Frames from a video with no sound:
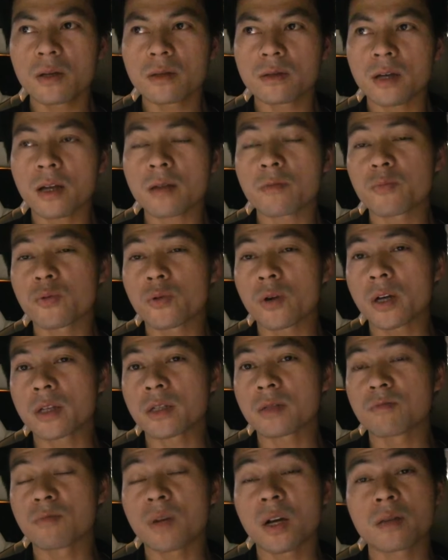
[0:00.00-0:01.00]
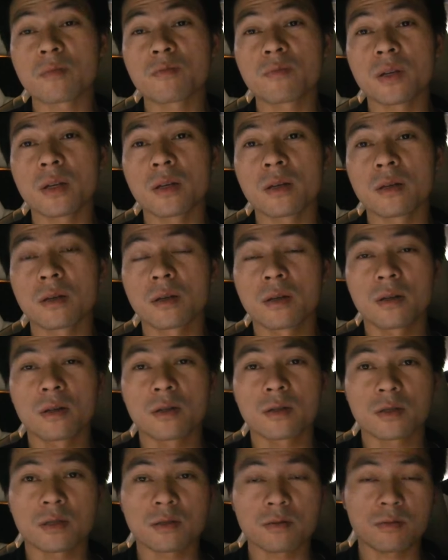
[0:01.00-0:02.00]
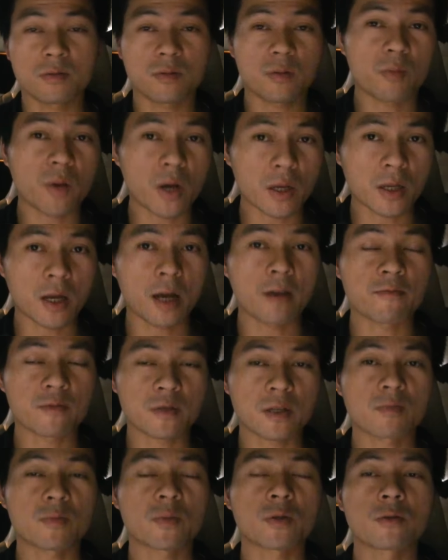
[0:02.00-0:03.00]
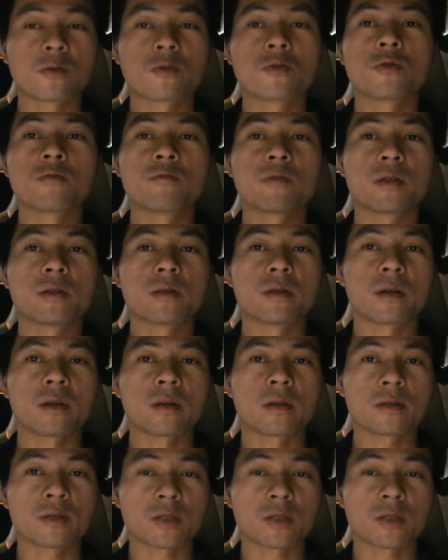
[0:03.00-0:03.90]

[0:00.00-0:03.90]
that price might be might have something to do with uh,